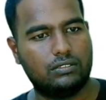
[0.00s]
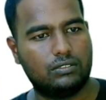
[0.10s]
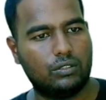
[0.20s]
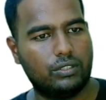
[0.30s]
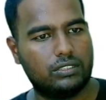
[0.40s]

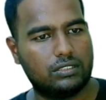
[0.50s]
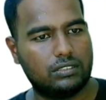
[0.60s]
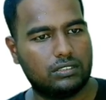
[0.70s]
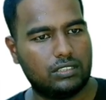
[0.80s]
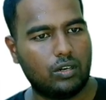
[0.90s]
So it's
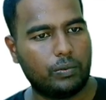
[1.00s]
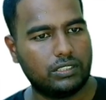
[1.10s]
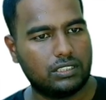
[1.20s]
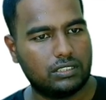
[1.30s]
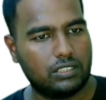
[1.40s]

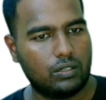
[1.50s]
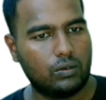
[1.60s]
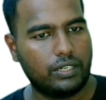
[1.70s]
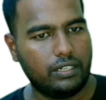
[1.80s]
0.60